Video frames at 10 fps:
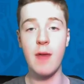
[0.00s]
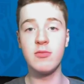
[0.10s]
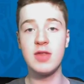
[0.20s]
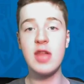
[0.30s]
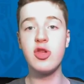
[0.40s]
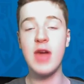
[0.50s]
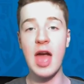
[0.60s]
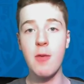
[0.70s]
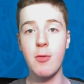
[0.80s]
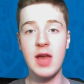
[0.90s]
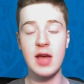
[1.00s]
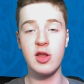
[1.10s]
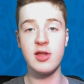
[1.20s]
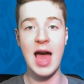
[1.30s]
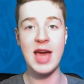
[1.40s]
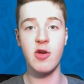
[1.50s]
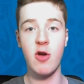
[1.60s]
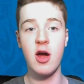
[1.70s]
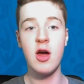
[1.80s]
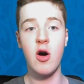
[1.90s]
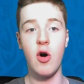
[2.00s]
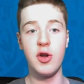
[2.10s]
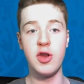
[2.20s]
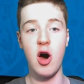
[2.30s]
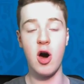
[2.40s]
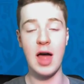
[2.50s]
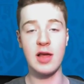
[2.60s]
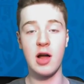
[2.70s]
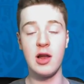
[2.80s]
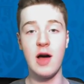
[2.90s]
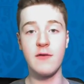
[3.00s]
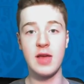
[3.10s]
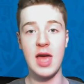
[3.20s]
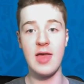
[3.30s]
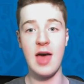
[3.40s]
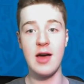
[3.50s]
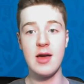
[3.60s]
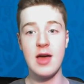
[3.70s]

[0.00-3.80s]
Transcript: And did you get your predictions accurate or not? I'd love to hear that.